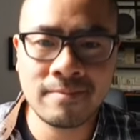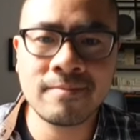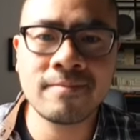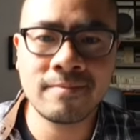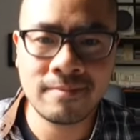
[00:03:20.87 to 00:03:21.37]

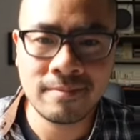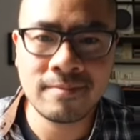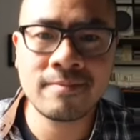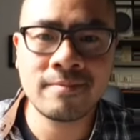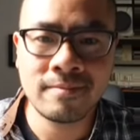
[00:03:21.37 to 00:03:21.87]

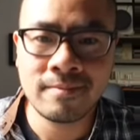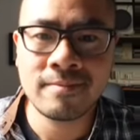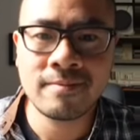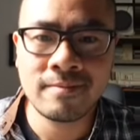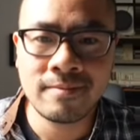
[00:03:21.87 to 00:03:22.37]

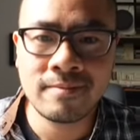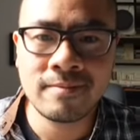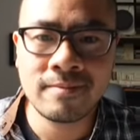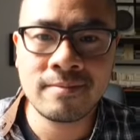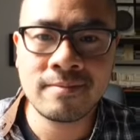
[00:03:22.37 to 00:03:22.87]

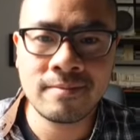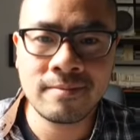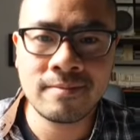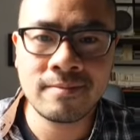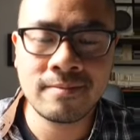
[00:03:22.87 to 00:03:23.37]

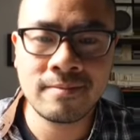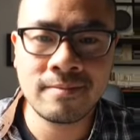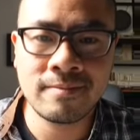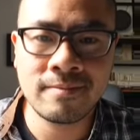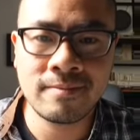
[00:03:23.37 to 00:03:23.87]

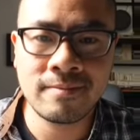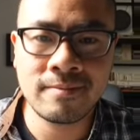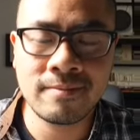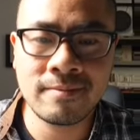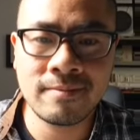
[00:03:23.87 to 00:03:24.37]

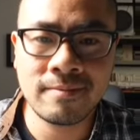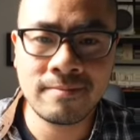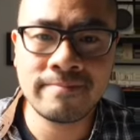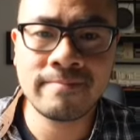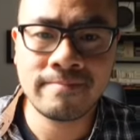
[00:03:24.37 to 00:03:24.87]

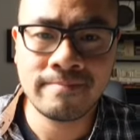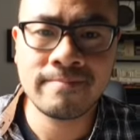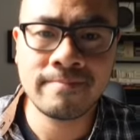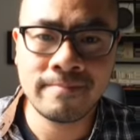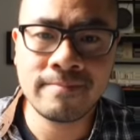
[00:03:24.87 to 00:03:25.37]

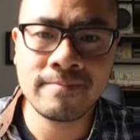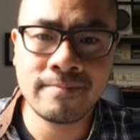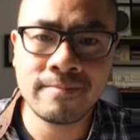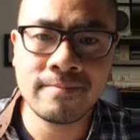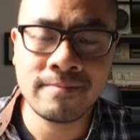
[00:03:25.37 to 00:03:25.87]

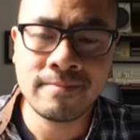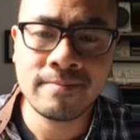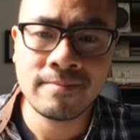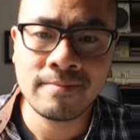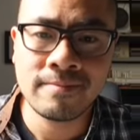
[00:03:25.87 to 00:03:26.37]

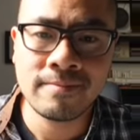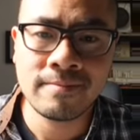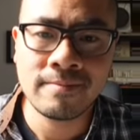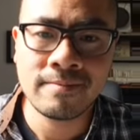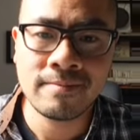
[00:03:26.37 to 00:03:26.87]

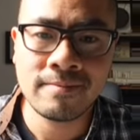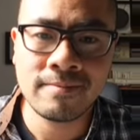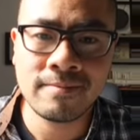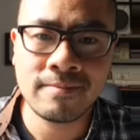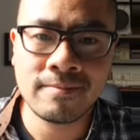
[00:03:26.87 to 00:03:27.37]

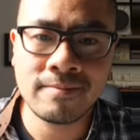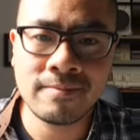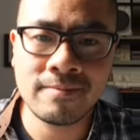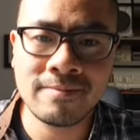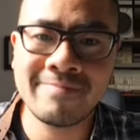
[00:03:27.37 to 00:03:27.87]

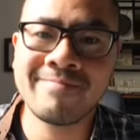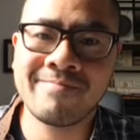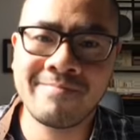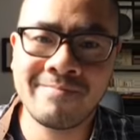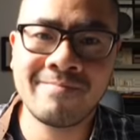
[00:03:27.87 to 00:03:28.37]

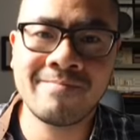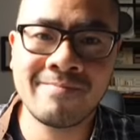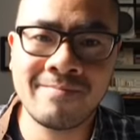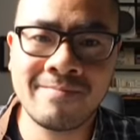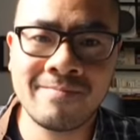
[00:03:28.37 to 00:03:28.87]
The person shown says nothing.